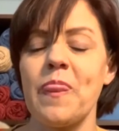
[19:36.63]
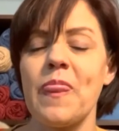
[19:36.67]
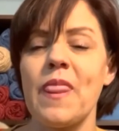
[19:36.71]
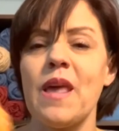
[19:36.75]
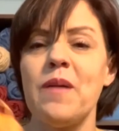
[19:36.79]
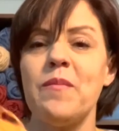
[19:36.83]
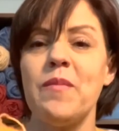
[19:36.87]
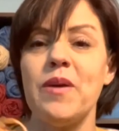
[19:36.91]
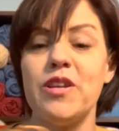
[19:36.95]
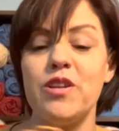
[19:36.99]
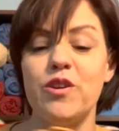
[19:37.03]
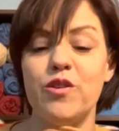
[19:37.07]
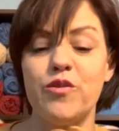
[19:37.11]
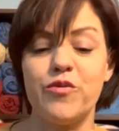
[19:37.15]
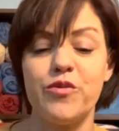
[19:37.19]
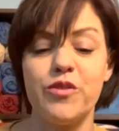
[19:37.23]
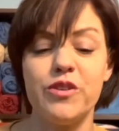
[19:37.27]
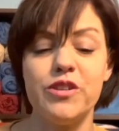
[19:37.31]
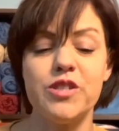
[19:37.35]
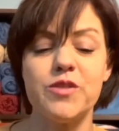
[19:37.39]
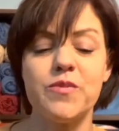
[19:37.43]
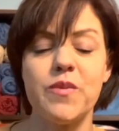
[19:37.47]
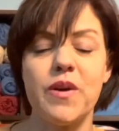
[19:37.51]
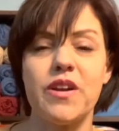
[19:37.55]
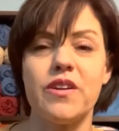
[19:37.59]
my no
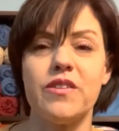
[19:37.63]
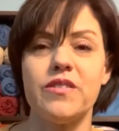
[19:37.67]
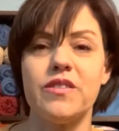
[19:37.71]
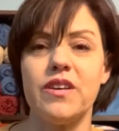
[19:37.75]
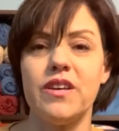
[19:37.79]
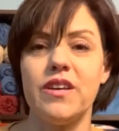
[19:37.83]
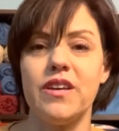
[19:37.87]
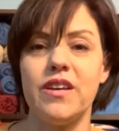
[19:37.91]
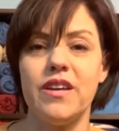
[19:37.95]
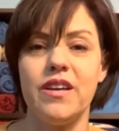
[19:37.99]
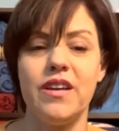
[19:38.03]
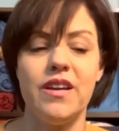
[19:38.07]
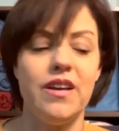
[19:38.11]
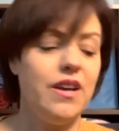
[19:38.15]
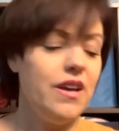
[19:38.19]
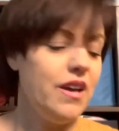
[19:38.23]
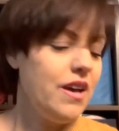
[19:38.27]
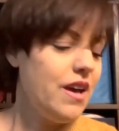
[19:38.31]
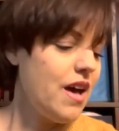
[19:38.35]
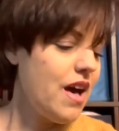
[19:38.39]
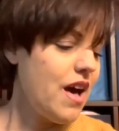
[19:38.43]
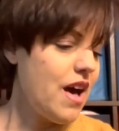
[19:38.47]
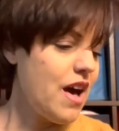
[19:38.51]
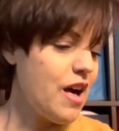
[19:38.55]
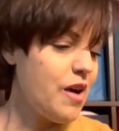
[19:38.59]
frill sweater,
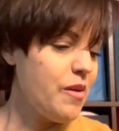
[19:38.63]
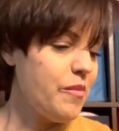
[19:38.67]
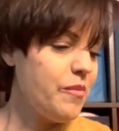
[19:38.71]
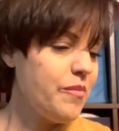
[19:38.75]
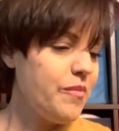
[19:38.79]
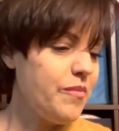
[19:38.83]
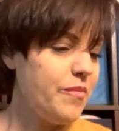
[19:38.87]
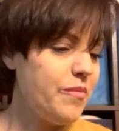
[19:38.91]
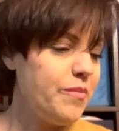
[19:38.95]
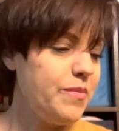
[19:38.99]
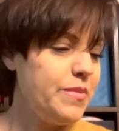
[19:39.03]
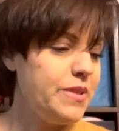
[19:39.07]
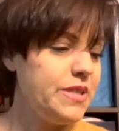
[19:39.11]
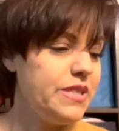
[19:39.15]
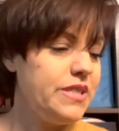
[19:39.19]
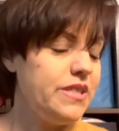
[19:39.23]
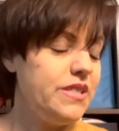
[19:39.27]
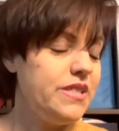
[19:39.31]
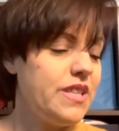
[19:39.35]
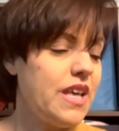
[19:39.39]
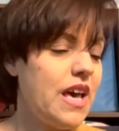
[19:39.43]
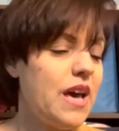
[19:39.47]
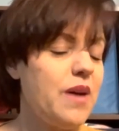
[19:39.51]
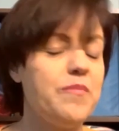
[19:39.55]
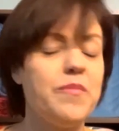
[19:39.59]

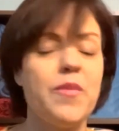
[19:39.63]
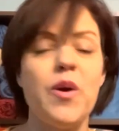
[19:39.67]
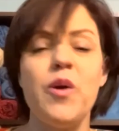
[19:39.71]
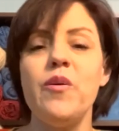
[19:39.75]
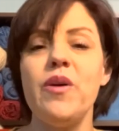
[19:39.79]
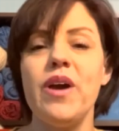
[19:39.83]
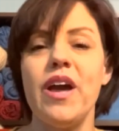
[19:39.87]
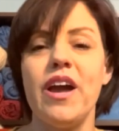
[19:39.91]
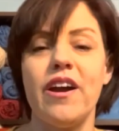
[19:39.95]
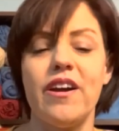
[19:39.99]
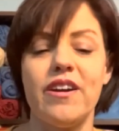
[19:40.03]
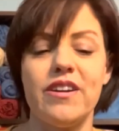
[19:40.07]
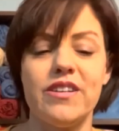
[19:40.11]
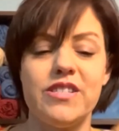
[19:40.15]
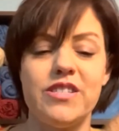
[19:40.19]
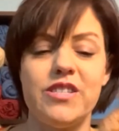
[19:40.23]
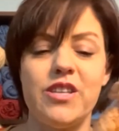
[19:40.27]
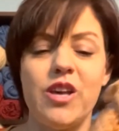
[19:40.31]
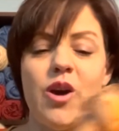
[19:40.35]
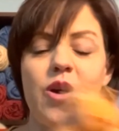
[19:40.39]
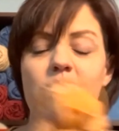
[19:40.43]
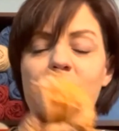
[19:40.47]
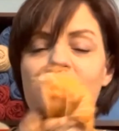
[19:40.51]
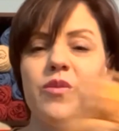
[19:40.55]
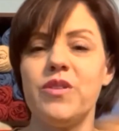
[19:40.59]
that Mohair.
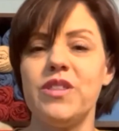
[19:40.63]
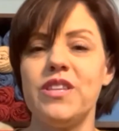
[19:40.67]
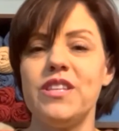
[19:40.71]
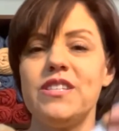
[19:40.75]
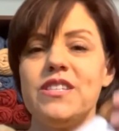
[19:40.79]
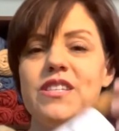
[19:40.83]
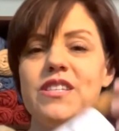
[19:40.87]
So this